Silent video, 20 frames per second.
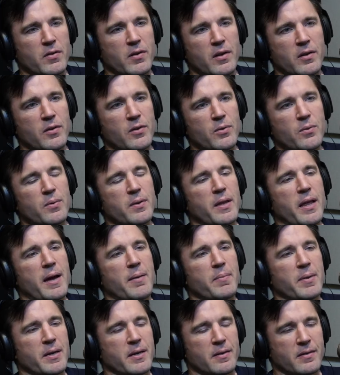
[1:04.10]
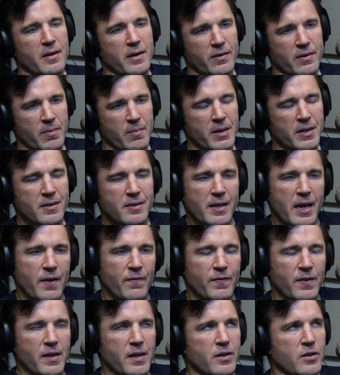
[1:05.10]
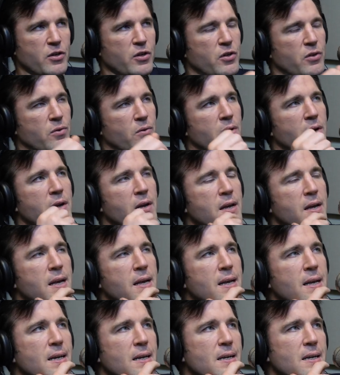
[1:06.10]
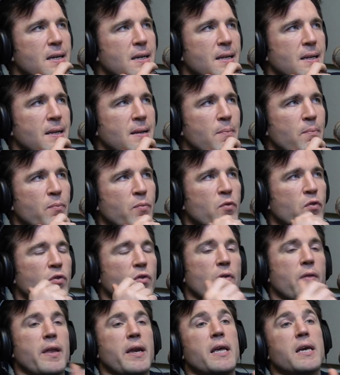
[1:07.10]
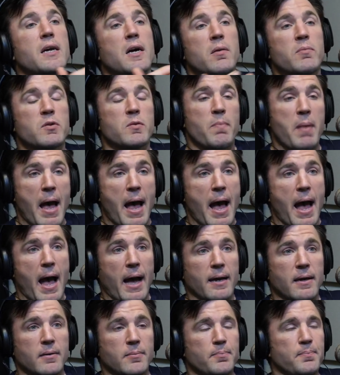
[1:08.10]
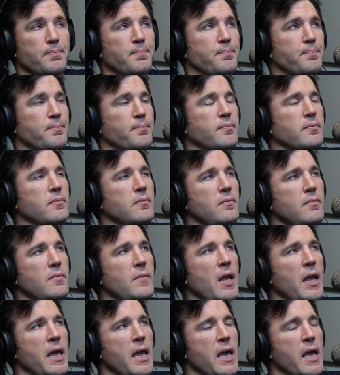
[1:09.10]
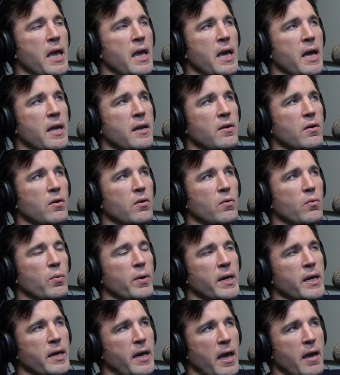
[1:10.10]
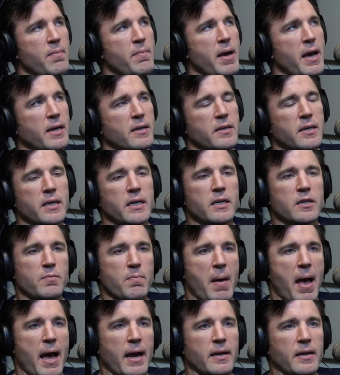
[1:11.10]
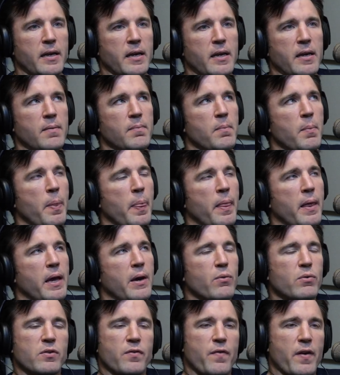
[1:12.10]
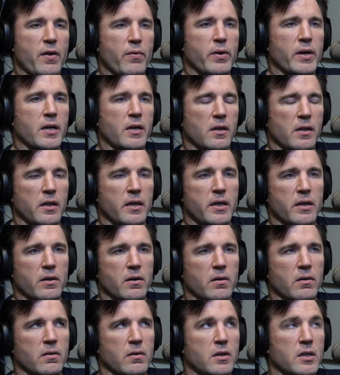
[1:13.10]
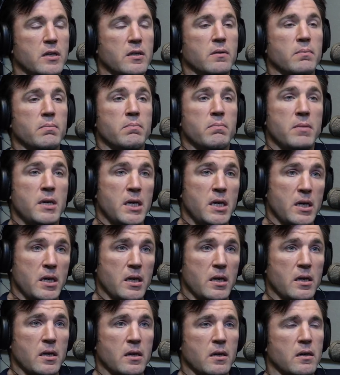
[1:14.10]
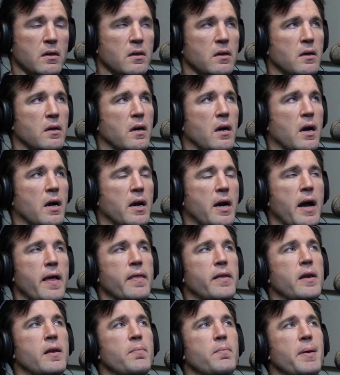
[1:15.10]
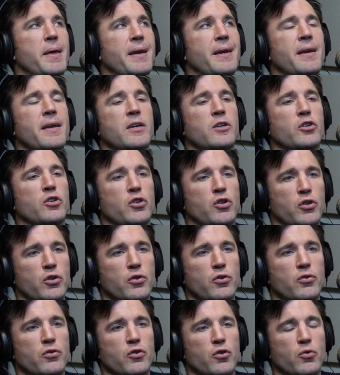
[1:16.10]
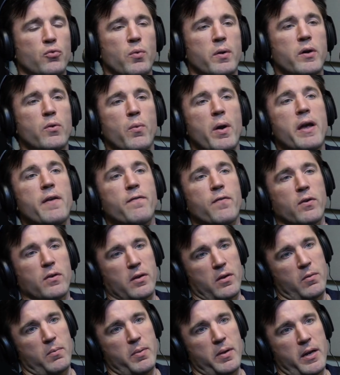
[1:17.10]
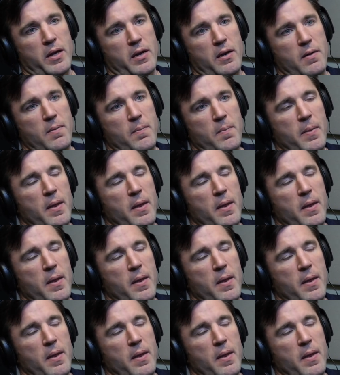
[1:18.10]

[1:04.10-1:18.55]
all done doing that because now you're talking about a safety issue. So then he comes back, and when he came back, say, against Magny, it was very clear to me, a guy that had been in his shoes who went away for a little bit,